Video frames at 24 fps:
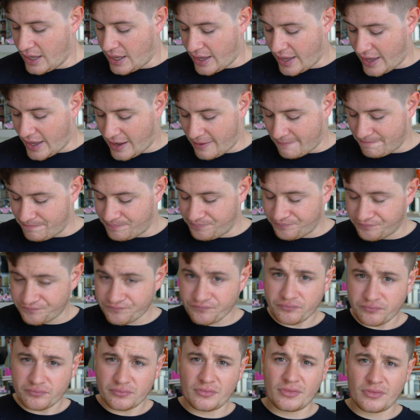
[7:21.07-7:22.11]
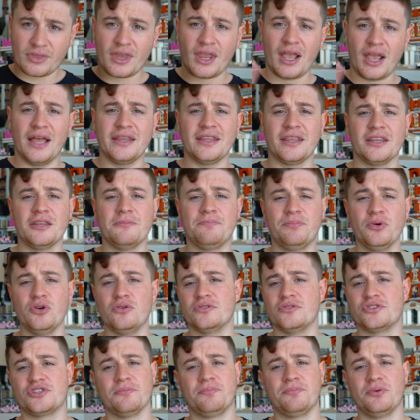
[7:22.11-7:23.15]
And then the
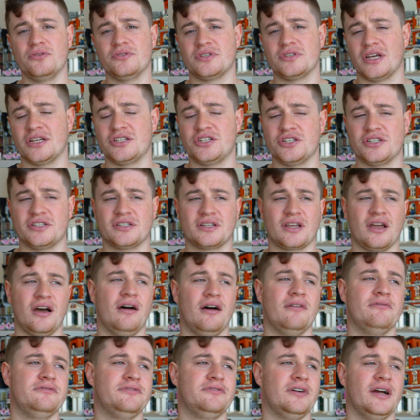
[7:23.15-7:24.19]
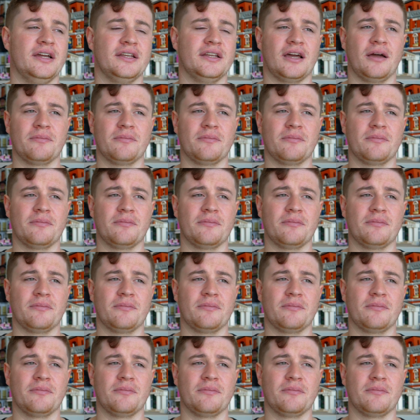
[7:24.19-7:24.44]
boots I just can't find.